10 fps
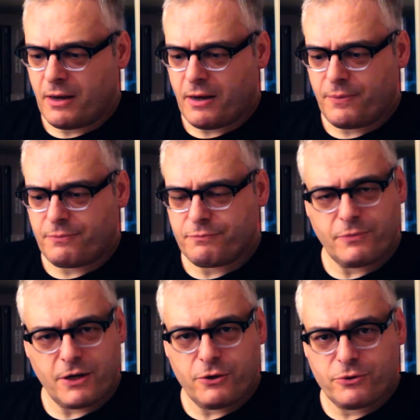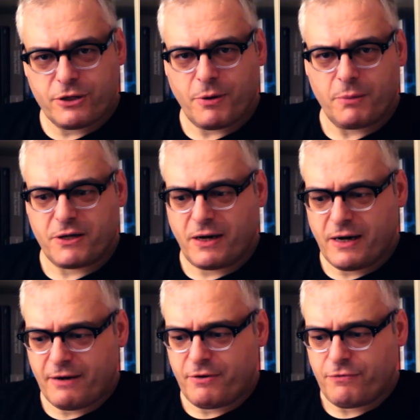And they use their paper to
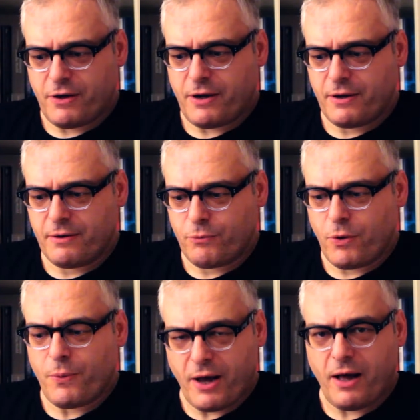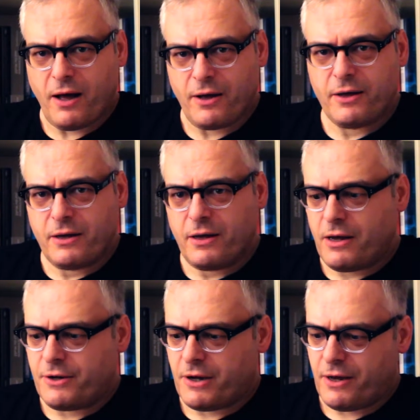clarify what they are
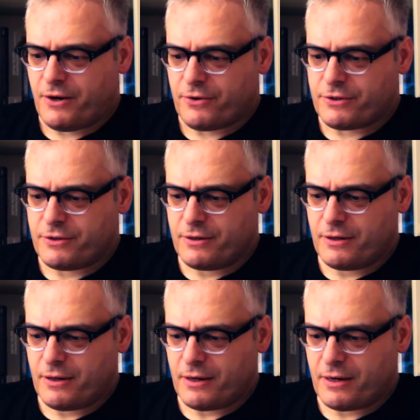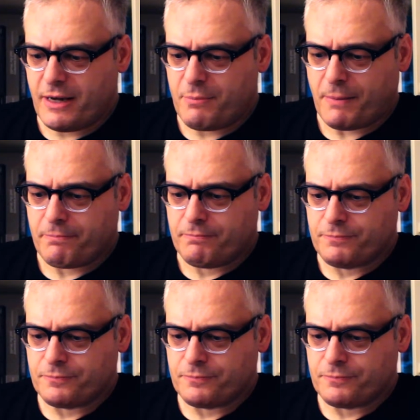and are not claiming.